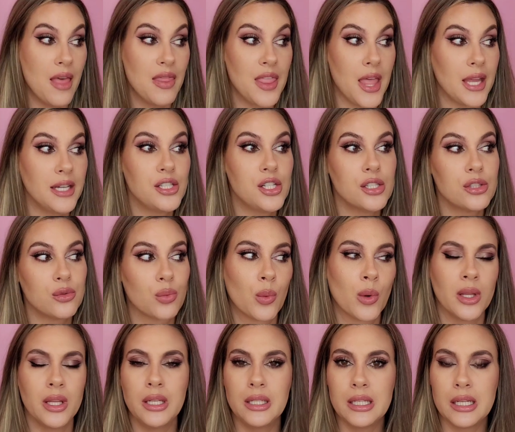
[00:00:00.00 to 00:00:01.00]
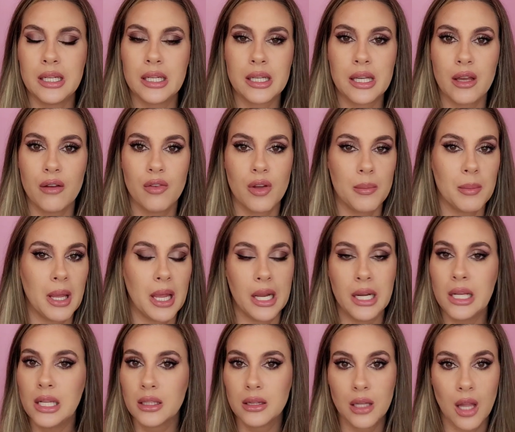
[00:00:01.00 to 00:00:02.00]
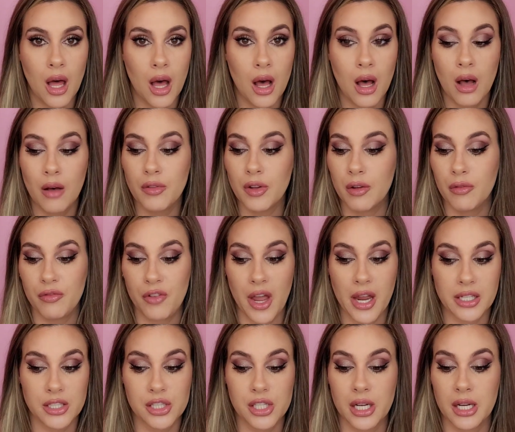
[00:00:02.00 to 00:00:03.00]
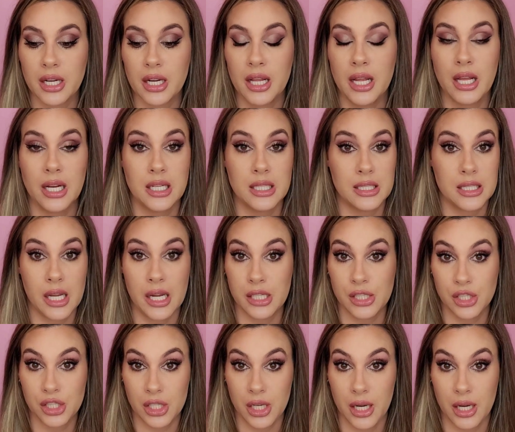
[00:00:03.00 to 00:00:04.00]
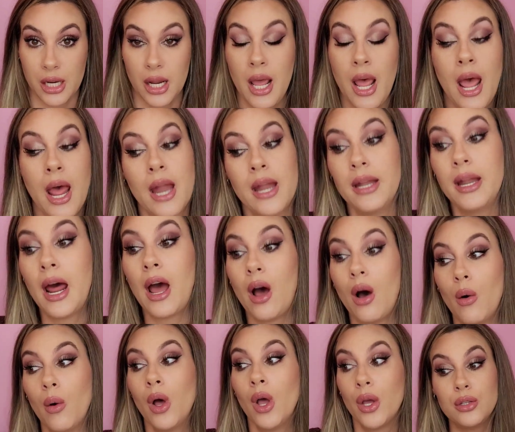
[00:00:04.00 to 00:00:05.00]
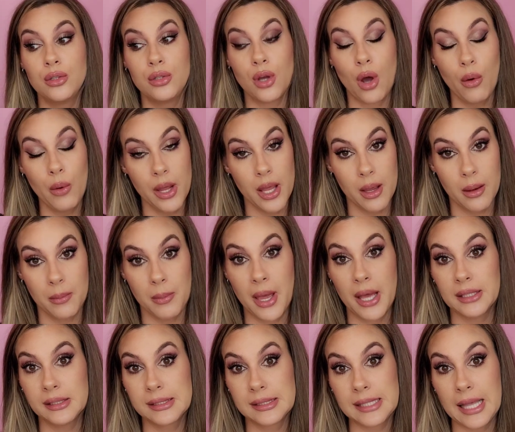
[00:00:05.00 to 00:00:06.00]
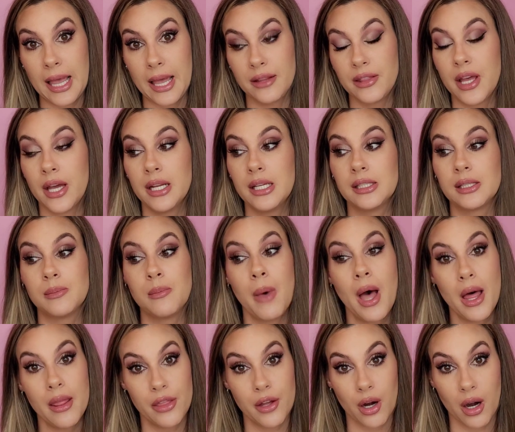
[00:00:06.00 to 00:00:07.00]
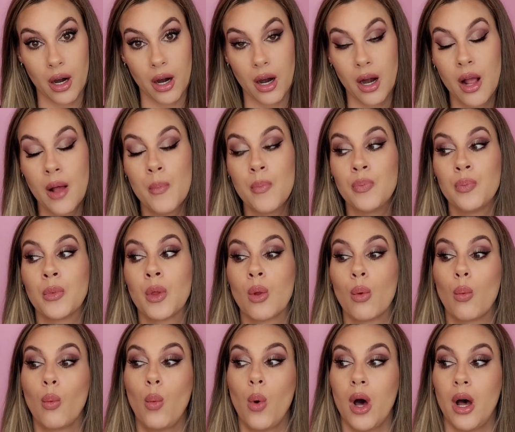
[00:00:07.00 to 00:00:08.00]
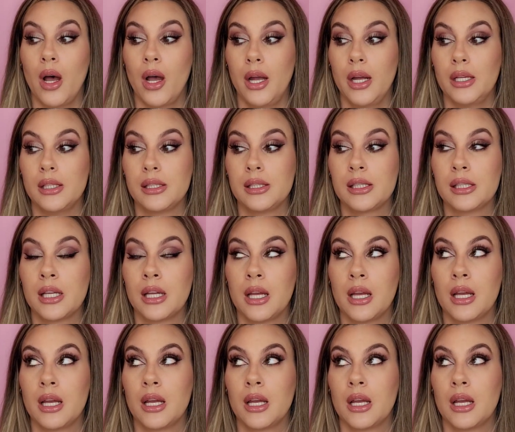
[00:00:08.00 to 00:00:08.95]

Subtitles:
and they just really didn't give him any love, affection, and attention. Now, Joachim has said that his mother was